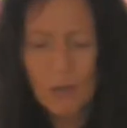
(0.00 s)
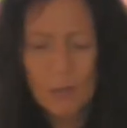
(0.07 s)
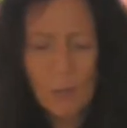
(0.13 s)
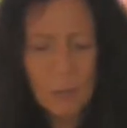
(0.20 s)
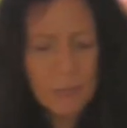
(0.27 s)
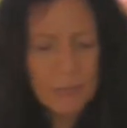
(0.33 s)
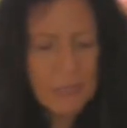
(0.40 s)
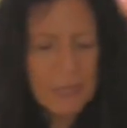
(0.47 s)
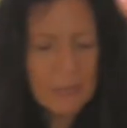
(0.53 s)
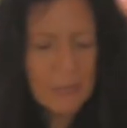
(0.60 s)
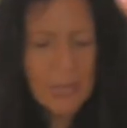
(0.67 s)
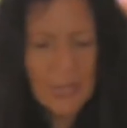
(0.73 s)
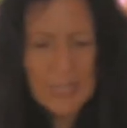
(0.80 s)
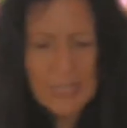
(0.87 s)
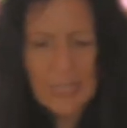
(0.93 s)
So
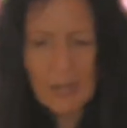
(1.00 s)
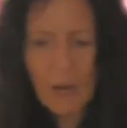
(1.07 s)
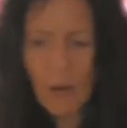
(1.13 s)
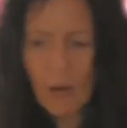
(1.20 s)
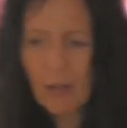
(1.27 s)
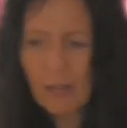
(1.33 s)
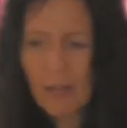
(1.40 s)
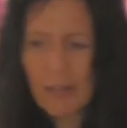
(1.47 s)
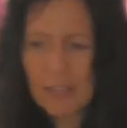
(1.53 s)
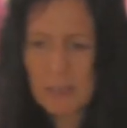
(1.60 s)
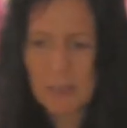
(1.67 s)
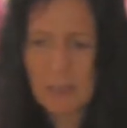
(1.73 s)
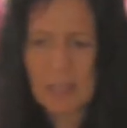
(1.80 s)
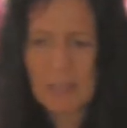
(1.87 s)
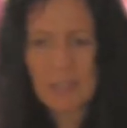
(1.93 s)
pre-creating all
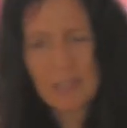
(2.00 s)
aspects,